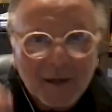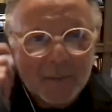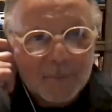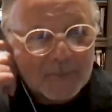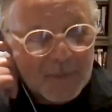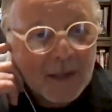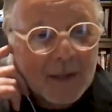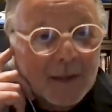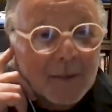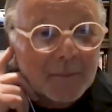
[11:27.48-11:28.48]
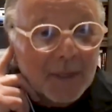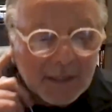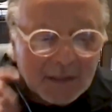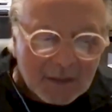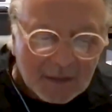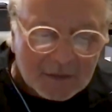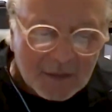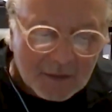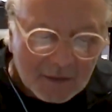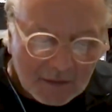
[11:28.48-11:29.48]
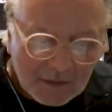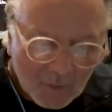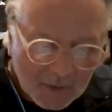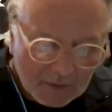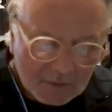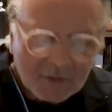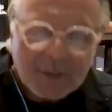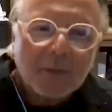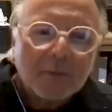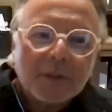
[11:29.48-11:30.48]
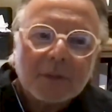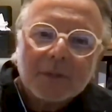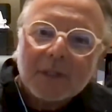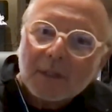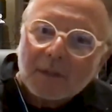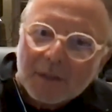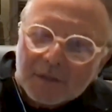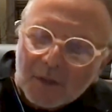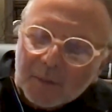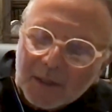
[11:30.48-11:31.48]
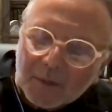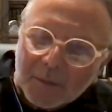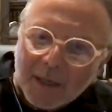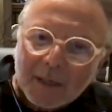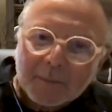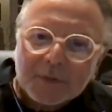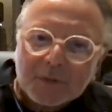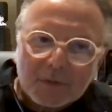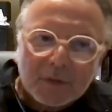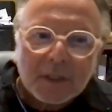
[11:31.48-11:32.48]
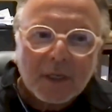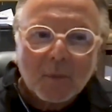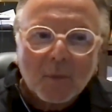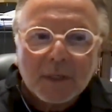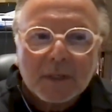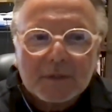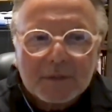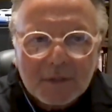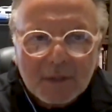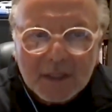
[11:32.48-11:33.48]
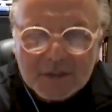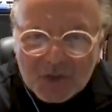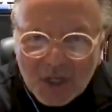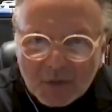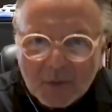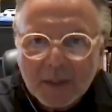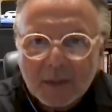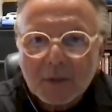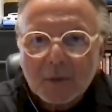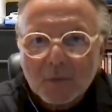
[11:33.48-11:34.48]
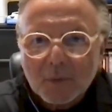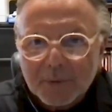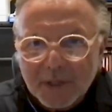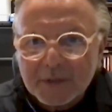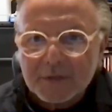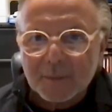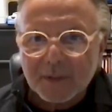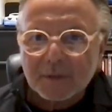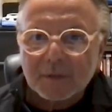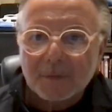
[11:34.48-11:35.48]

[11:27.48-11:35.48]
But indeed, what you look at when you're looking at large-scale battery backup is you're looking at what is a generator replacement.